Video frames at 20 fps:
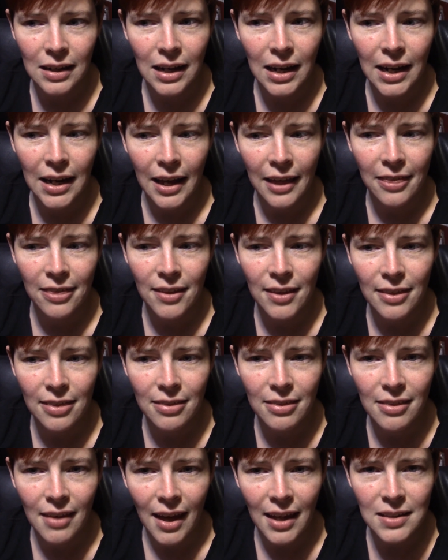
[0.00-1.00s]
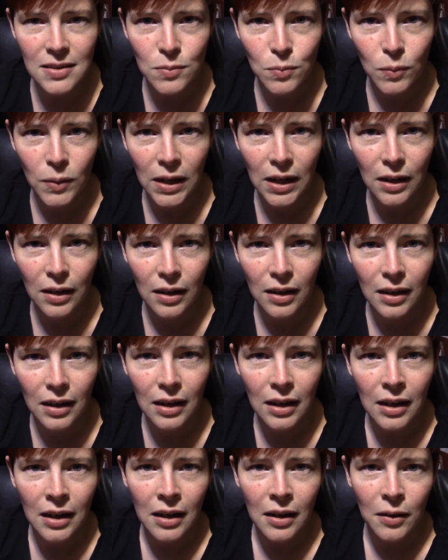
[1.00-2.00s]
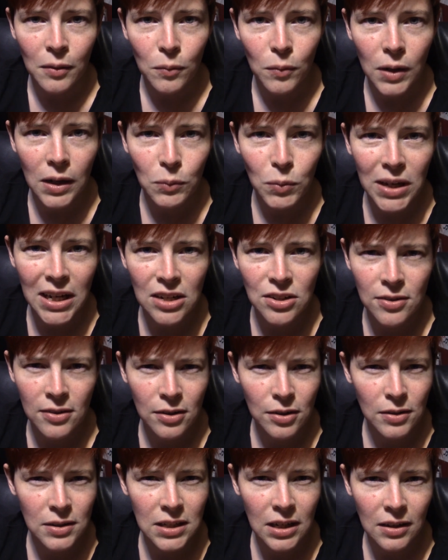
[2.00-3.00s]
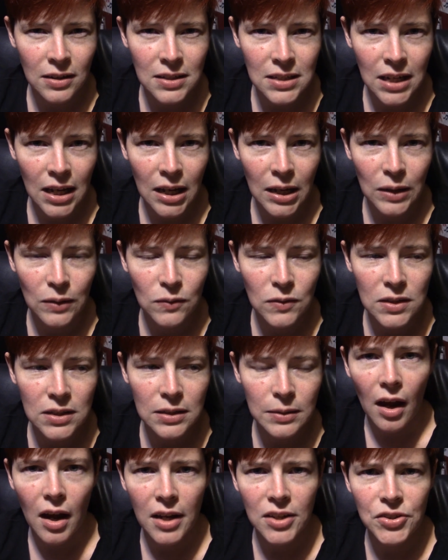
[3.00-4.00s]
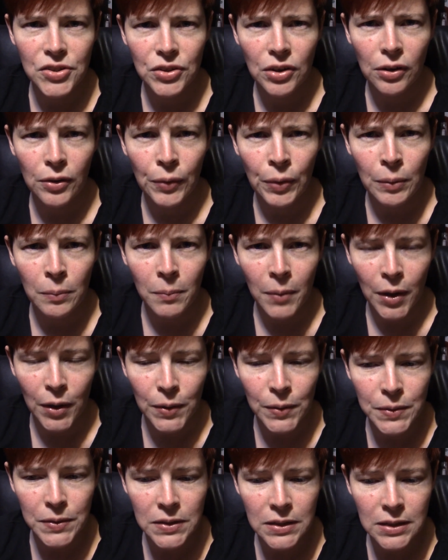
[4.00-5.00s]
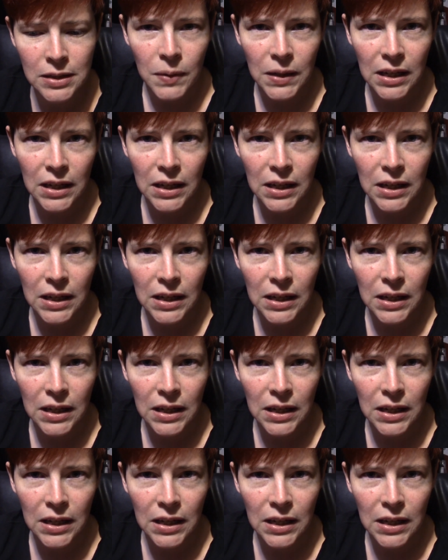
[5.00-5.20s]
And I think that's where, when we introduce ourselves, I struggle the most.